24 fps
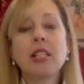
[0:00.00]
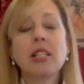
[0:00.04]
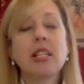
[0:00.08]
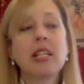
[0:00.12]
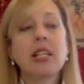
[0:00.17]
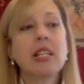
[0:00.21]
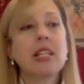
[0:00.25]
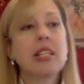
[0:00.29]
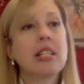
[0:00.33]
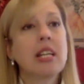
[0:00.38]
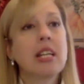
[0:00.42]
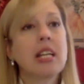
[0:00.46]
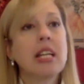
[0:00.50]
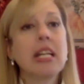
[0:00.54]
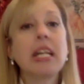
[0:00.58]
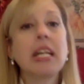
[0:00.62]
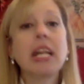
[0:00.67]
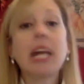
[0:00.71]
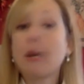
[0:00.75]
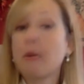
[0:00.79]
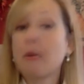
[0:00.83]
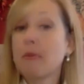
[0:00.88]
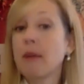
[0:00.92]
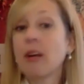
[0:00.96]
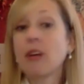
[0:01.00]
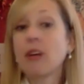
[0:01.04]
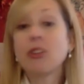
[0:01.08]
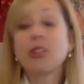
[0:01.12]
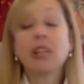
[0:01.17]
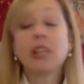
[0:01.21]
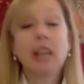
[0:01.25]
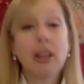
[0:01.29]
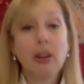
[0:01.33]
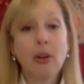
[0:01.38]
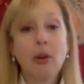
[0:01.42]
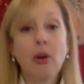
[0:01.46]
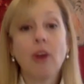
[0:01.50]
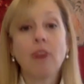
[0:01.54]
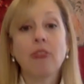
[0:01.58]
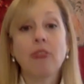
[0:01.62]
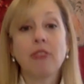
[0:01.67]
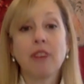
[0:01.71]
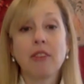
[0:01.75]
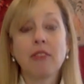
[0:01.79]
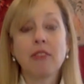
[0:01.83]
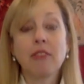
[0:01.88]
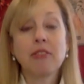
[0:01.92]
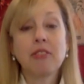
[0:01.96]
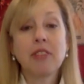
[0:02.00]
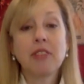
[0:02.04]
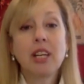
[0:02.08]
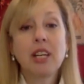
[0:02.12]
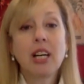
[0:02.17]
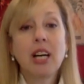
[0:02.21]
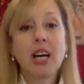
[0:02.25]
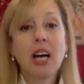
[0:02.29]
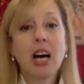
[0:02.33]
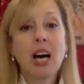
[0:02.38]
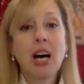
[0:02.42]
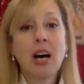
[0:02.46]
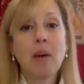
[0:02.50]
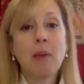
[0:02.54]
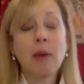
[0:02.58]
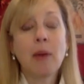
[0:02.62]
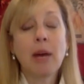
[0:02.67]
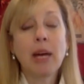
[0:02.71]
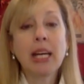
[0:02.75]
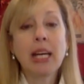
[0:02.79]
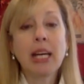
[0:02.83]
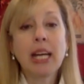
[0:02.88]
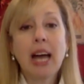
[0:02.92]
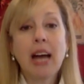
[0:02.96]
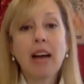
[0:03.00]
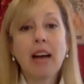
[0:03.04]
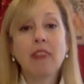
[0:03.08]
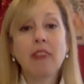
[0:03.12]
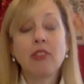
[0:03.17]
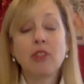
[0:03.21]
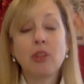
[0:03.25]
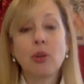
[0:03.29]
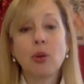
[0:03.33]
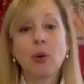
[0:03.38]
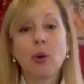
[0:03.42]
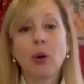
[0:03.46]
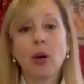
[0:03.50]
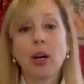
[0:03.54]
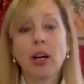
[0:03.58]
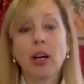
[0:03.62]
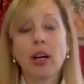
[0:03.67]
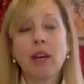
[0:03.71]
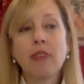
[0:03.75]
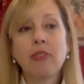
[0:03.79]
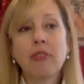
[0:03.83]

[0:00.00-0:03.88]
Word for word: it's a nightmare to get off of and get out of New York.